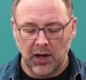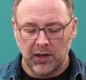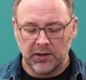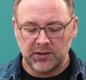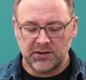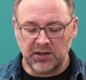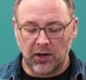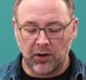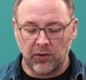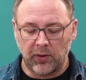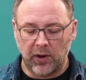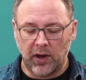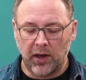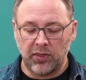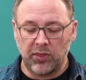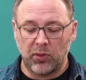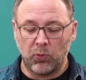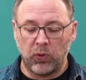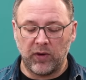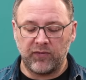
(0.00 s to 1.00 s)
So
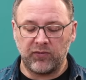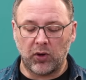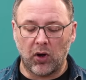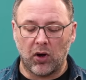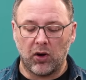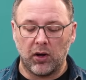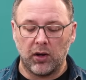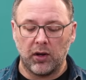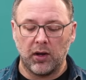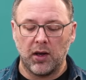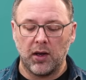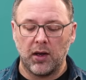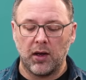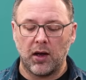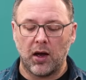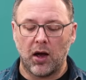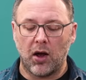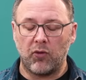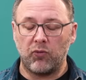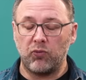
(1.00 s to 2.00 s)
we've got
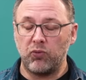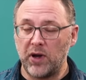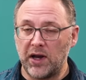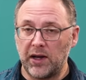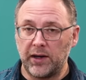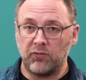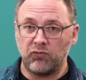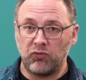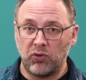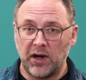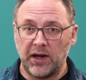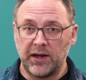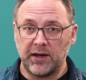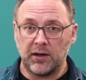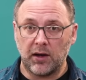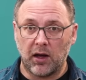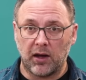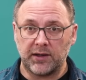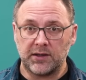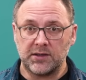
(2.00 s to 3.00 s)
a really, really
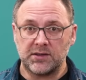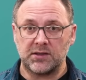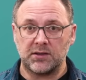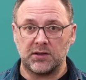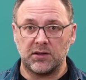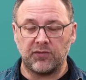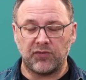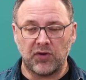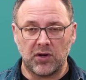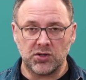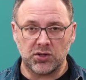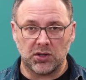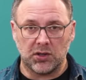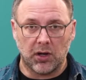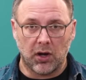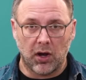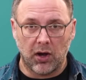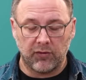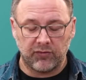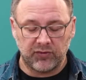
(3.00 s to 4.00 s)
nice diffusion
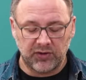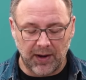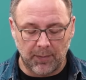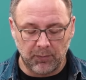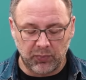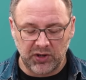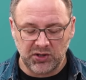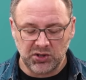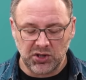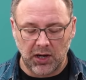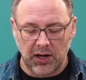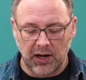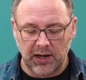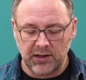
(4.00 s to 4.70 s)
of temperature